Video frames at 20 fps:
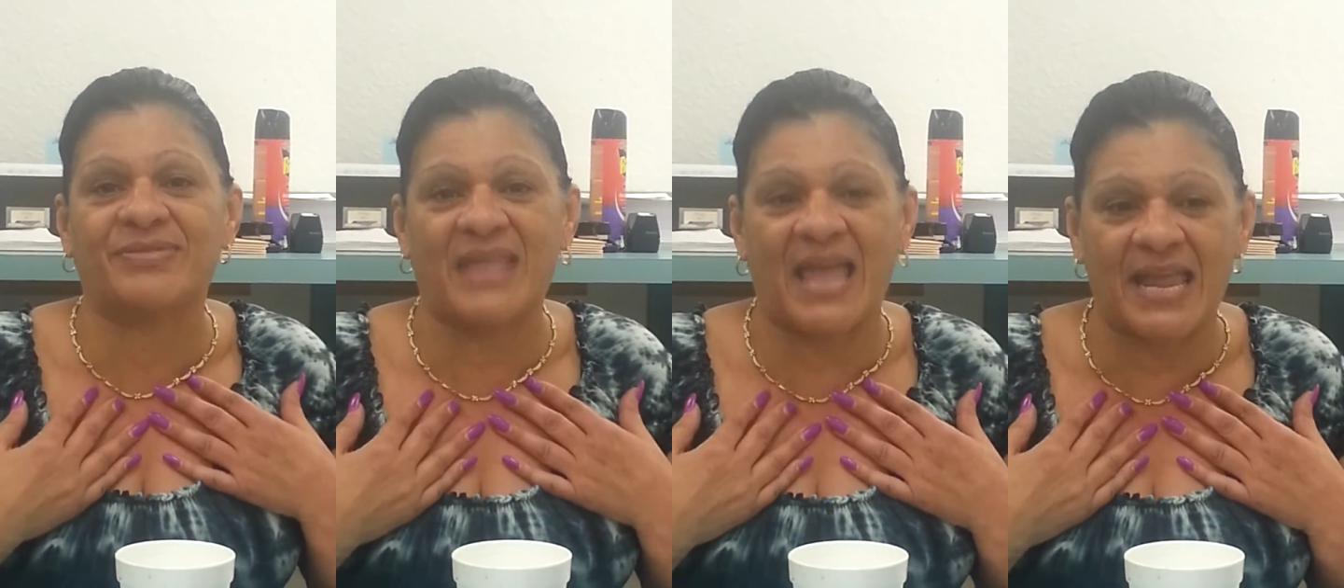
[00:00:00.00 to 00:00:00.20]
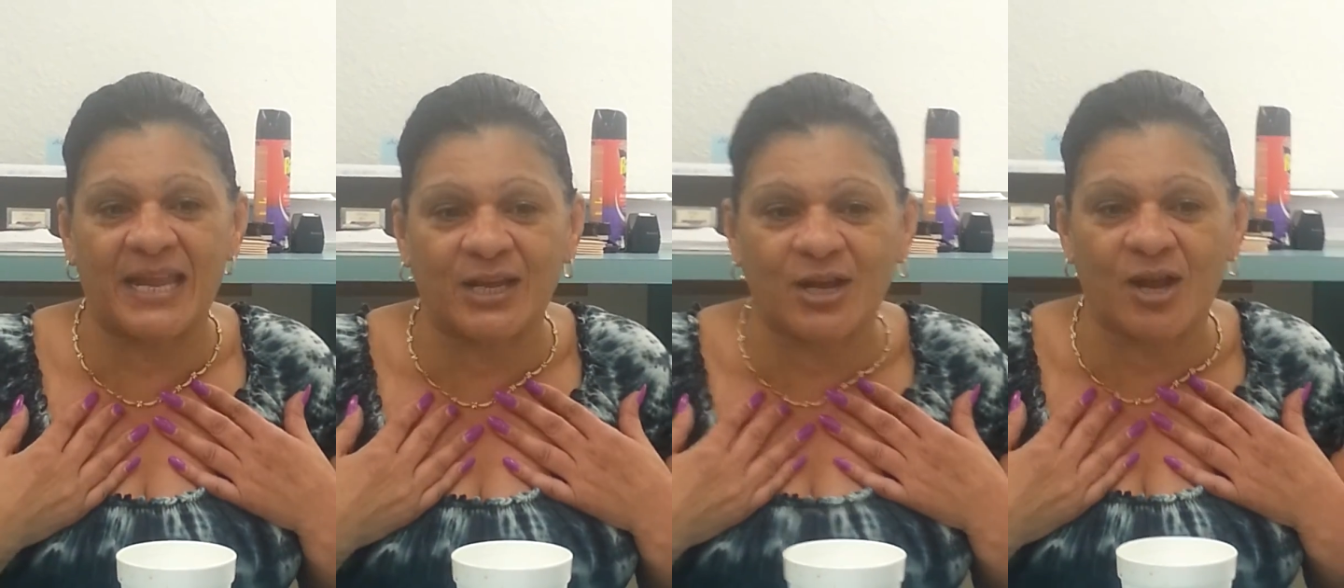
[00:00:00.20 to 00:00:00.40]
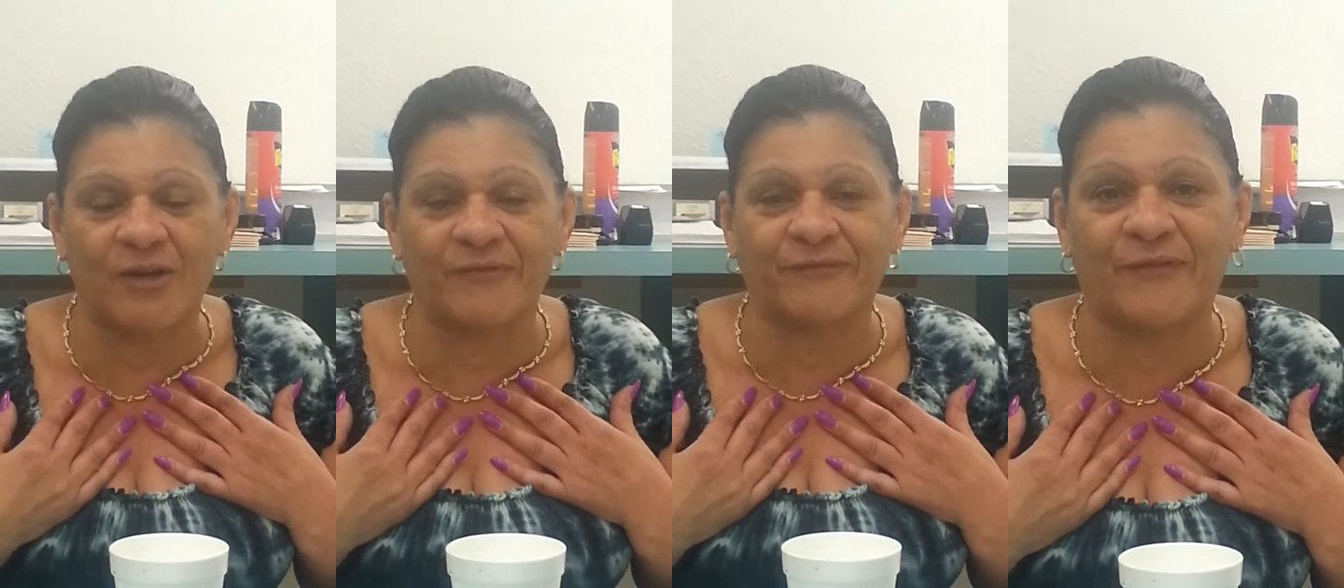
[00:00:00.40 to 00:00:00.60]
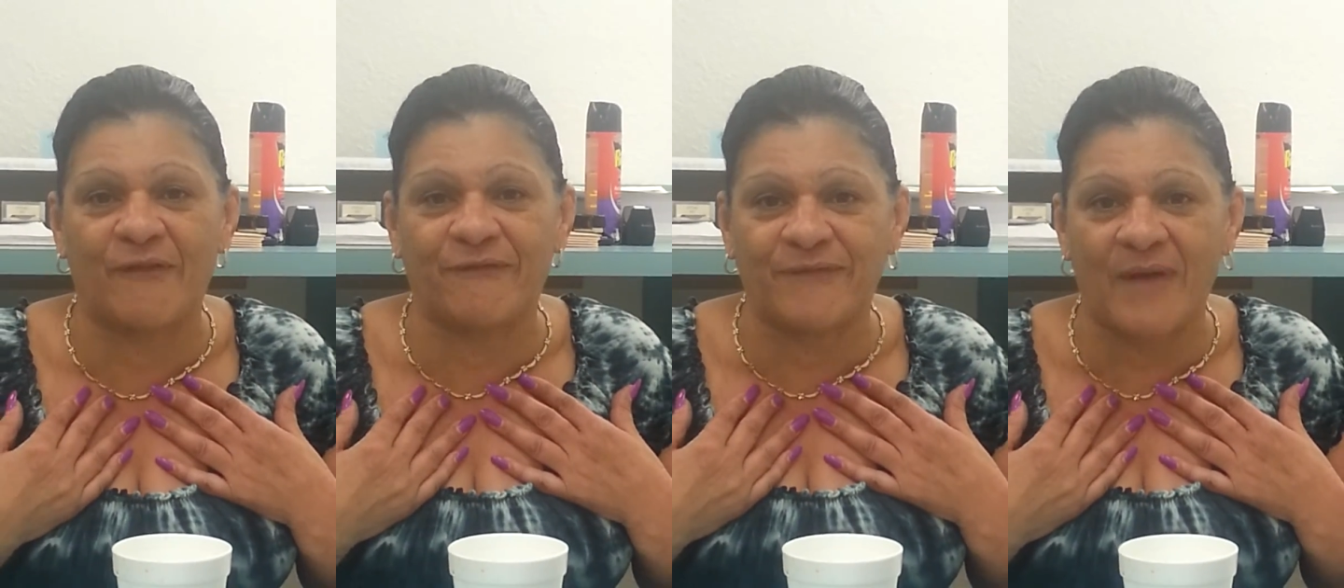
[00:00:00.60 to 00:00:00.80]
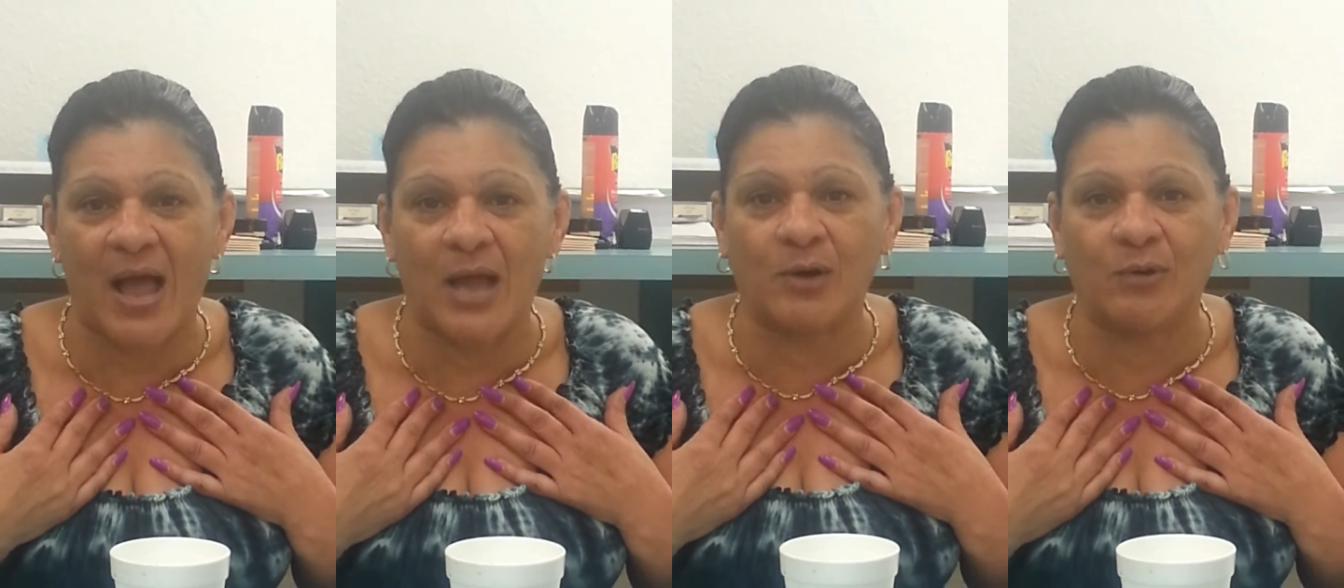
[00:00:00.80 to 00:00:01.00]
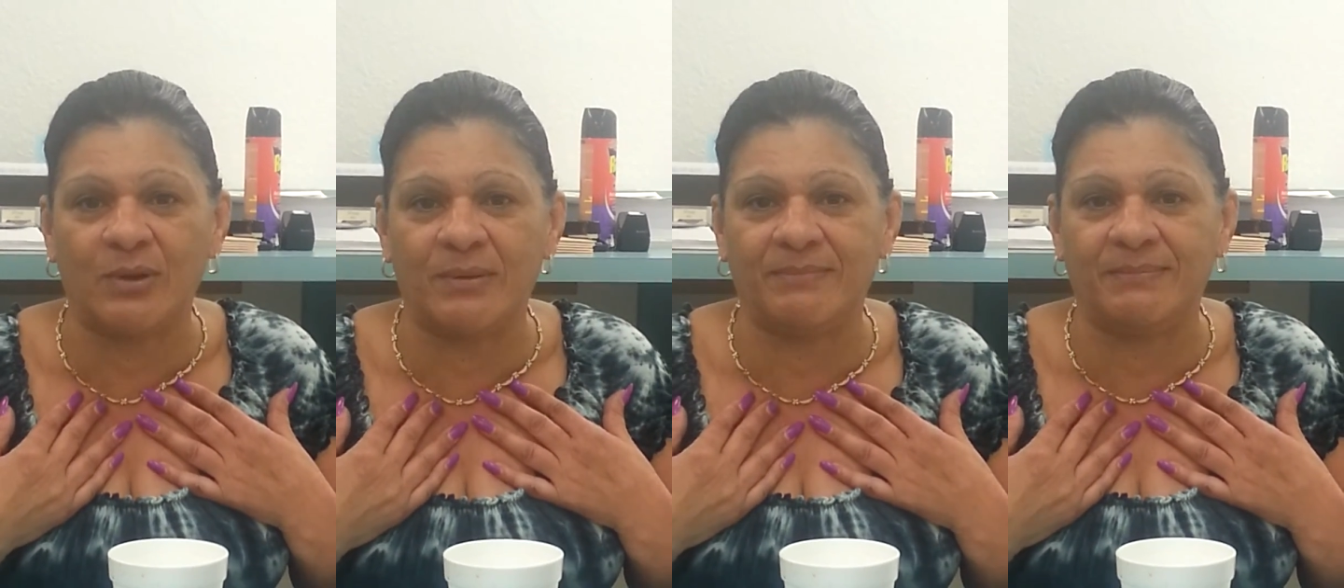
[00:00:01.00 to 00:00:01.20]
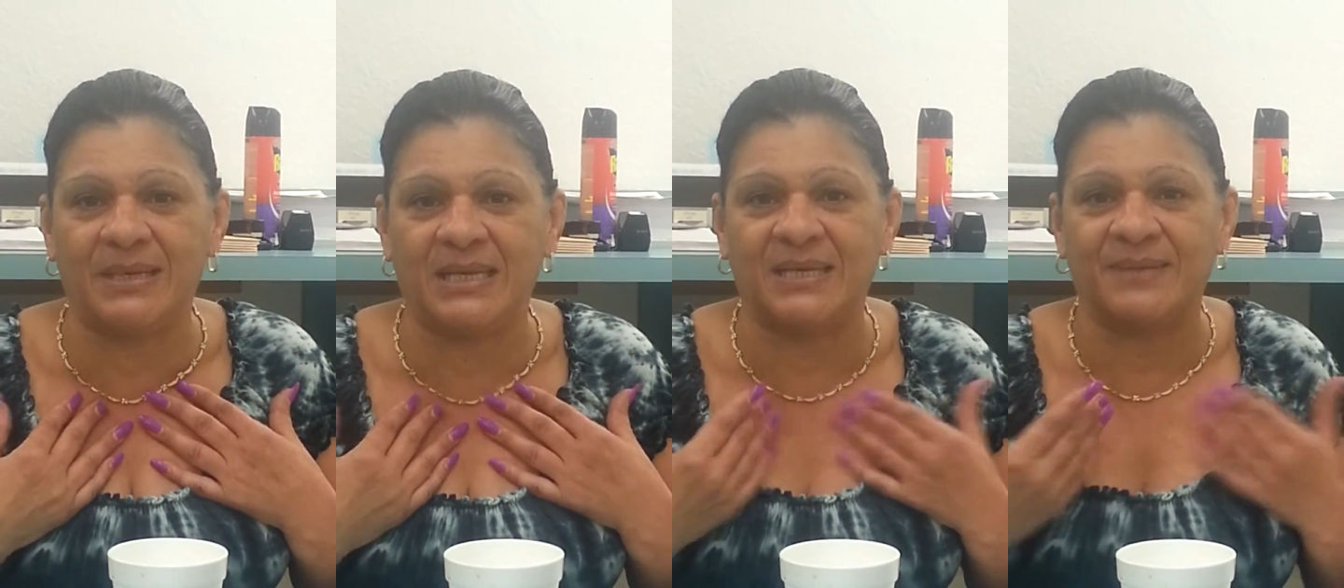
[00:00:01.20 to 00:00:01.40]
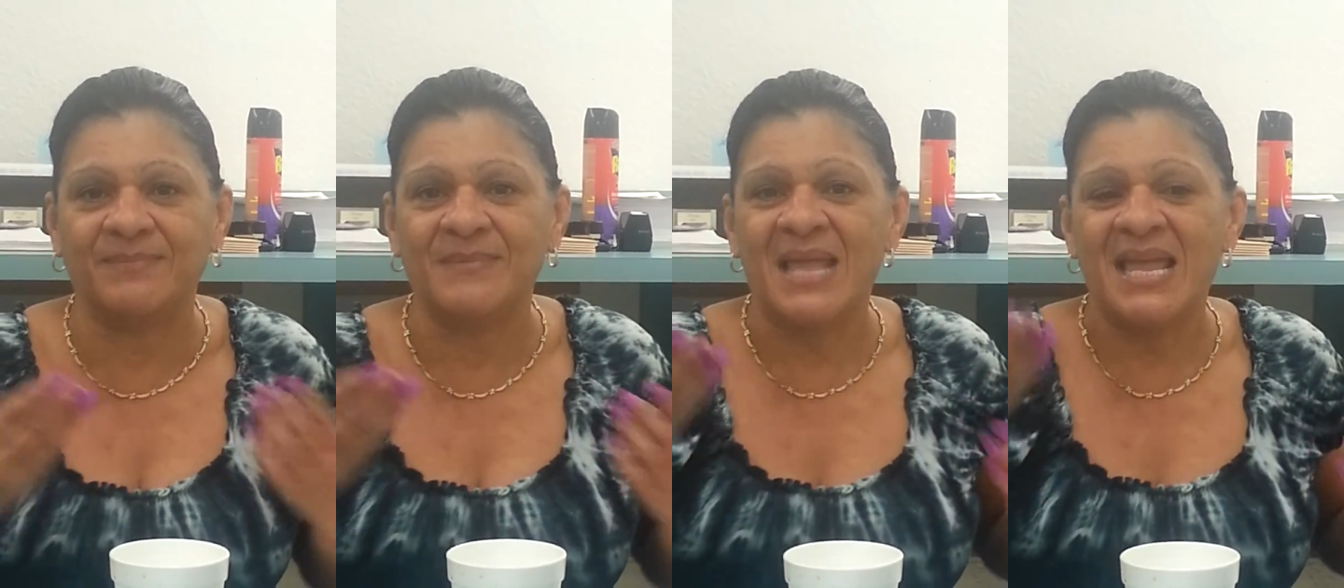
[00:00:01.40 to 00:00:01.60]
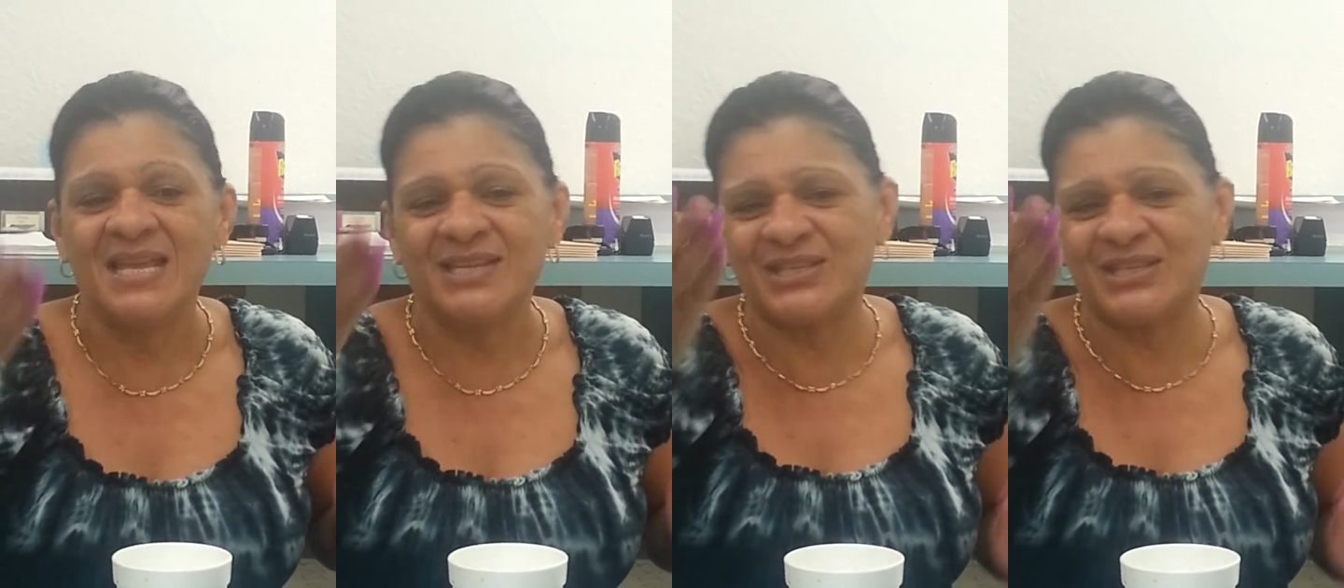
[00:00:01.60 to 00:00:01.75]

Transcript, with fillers: thank her for Tangerine? following me.